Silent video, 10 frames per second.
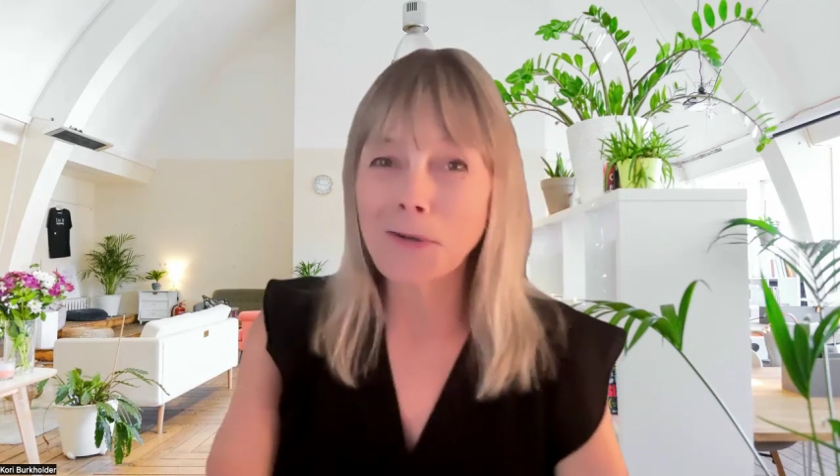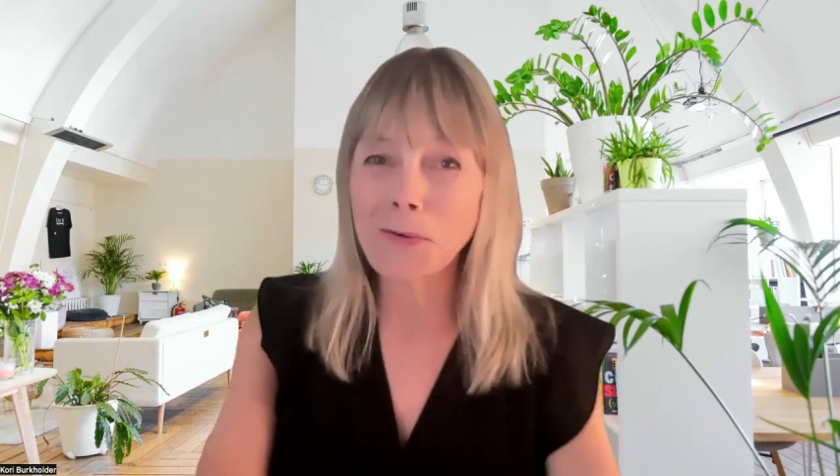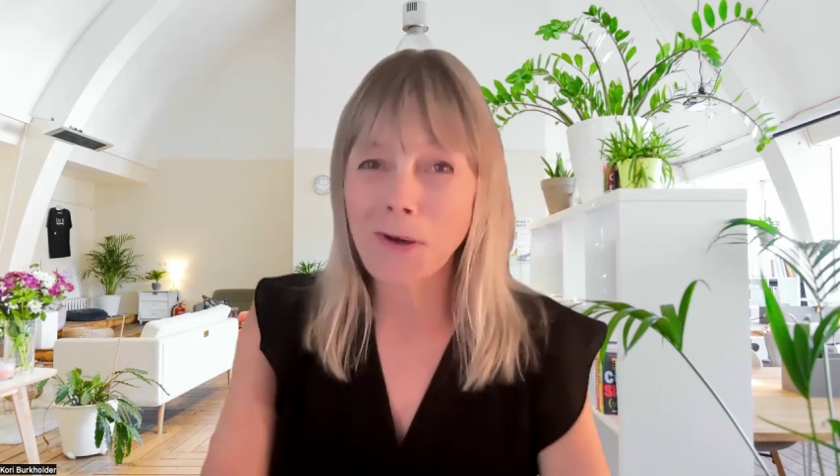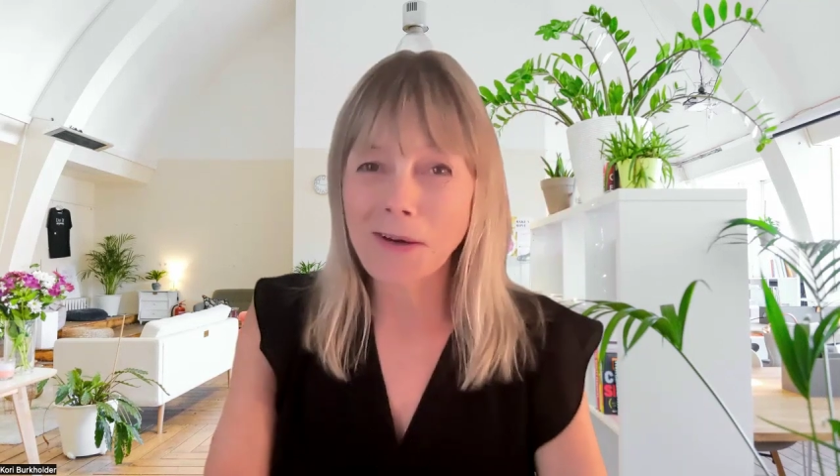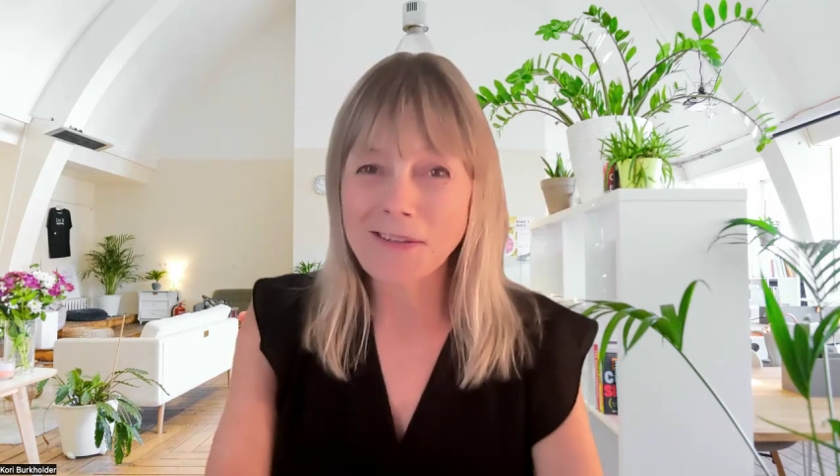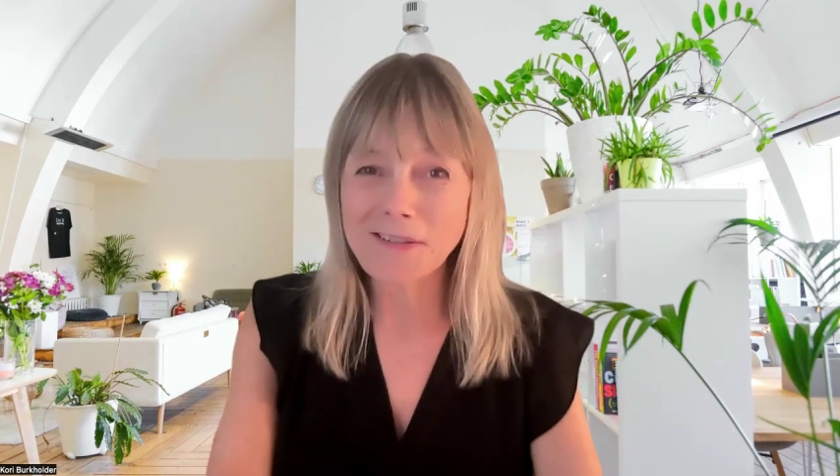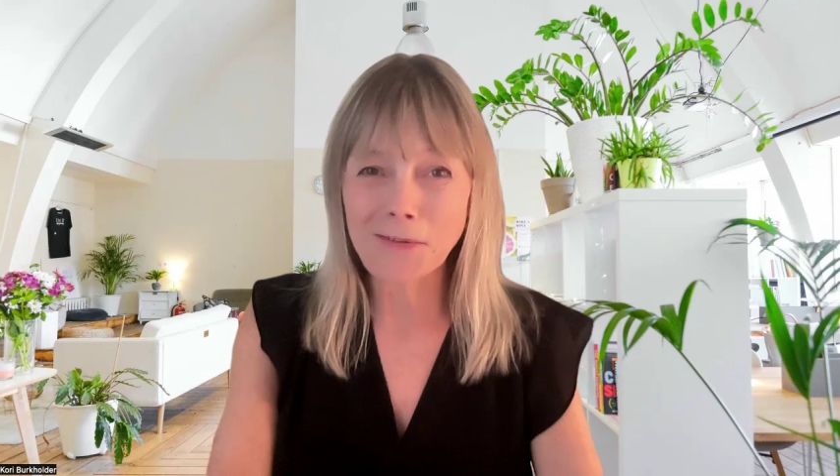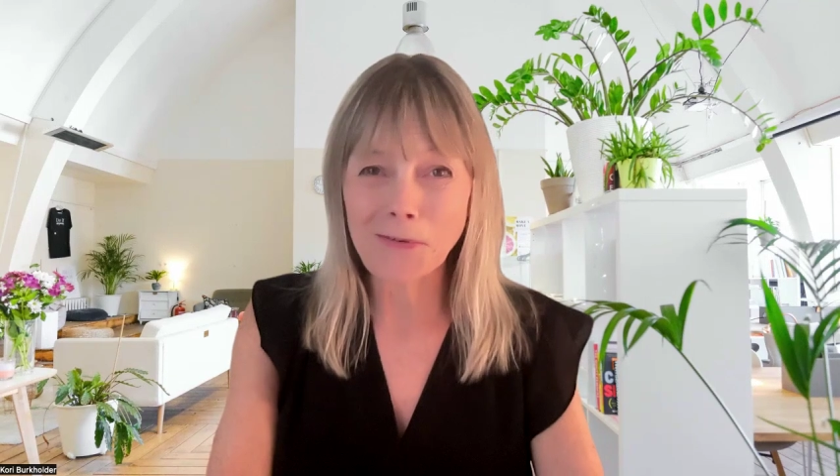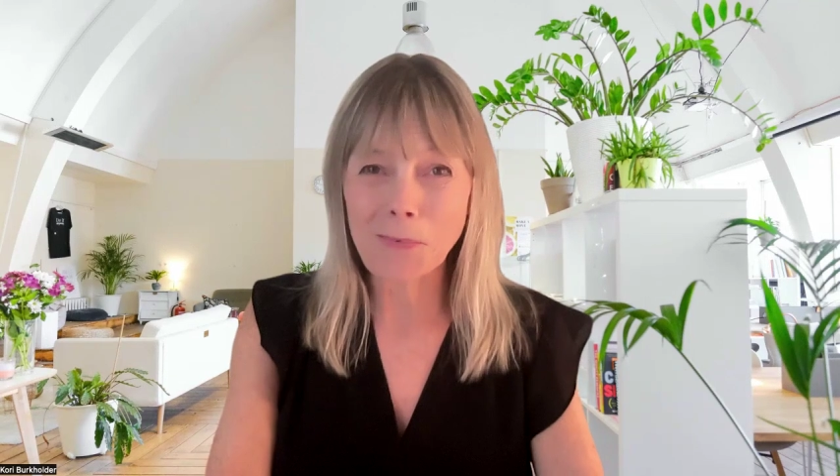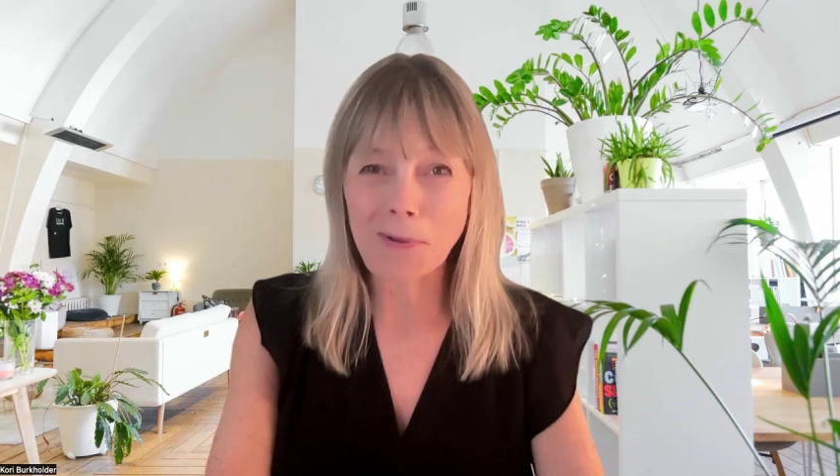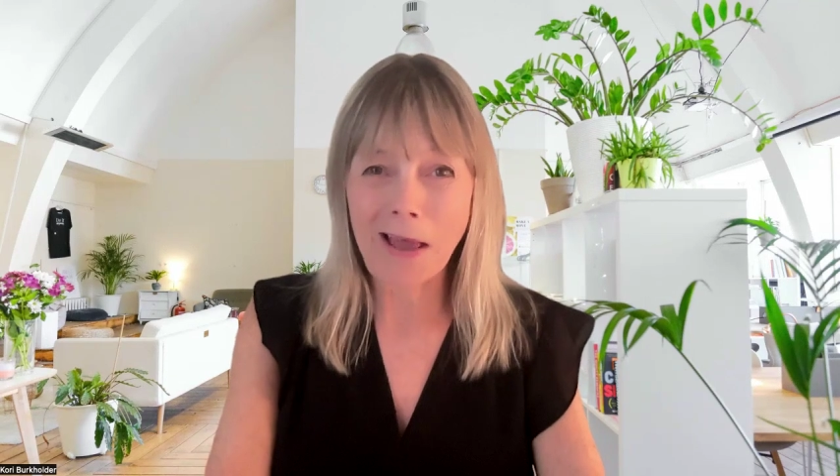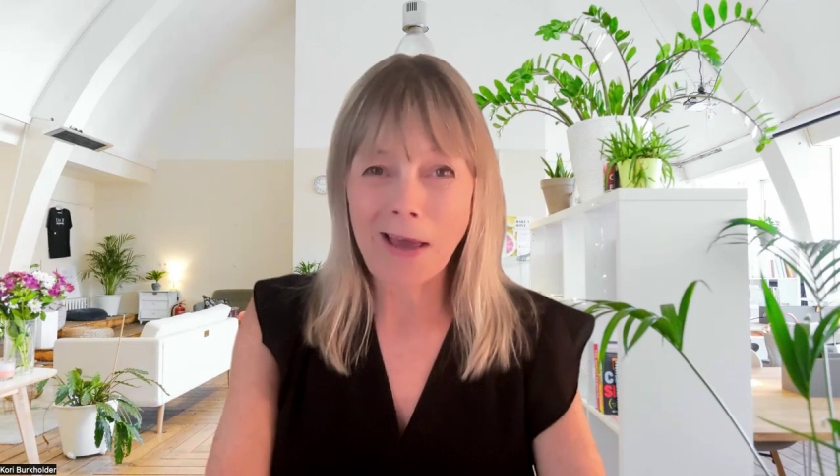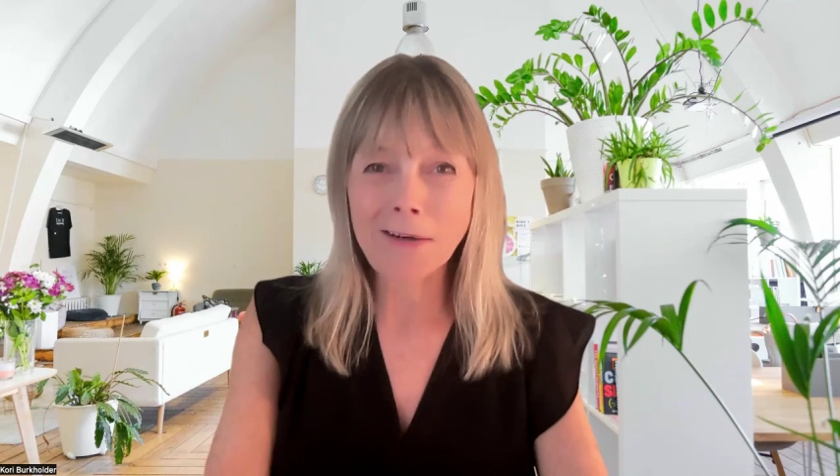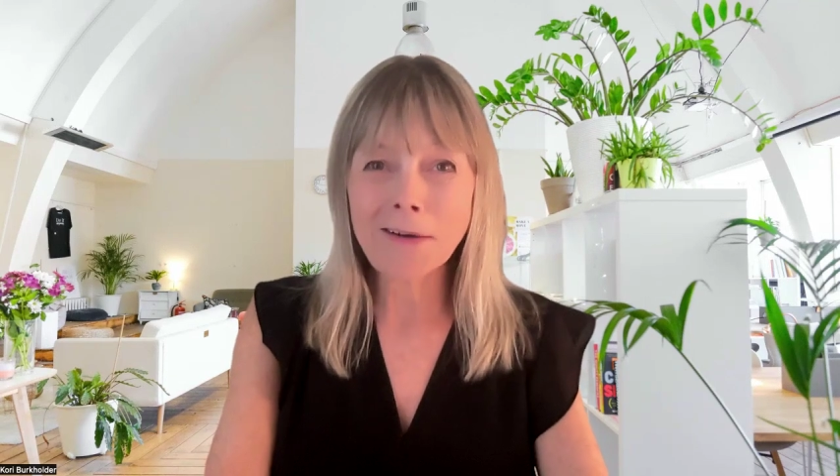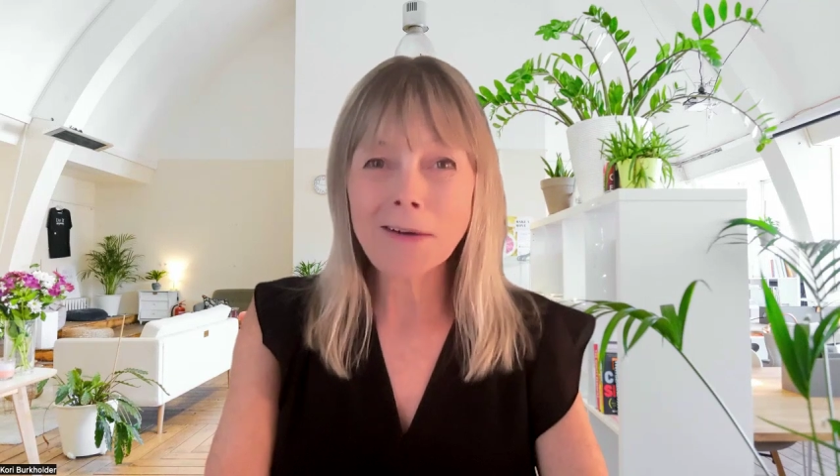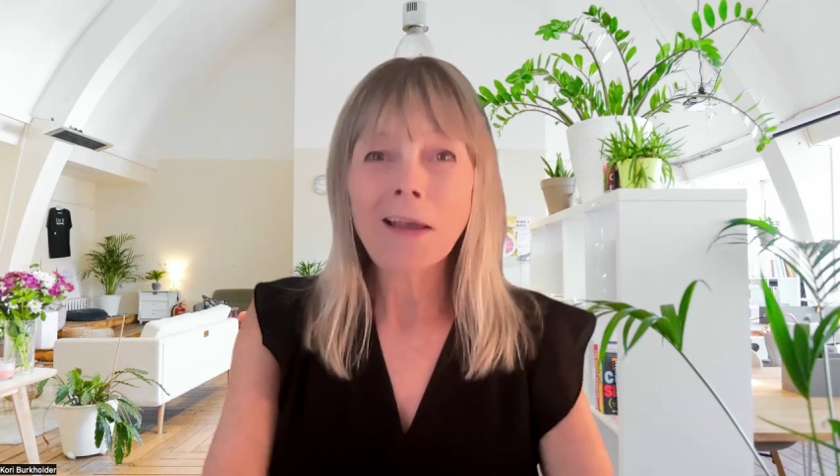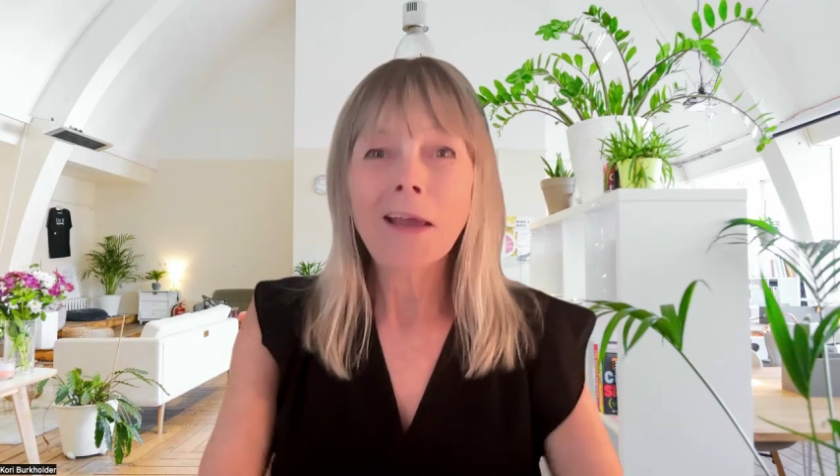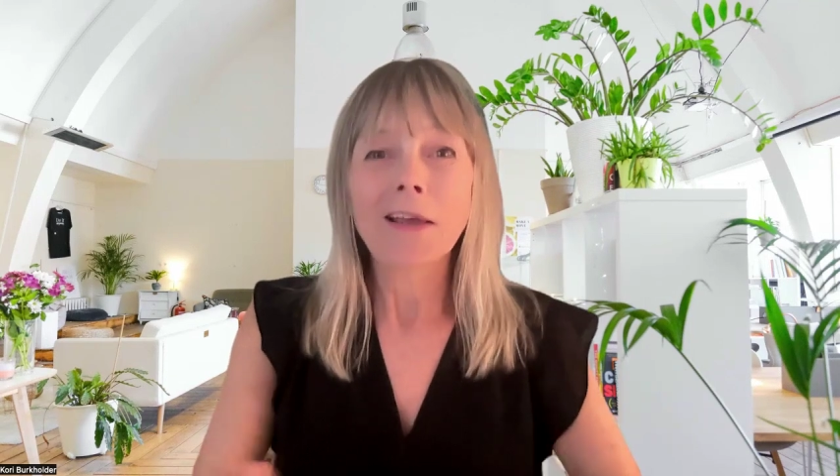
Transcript: you on a silver platter.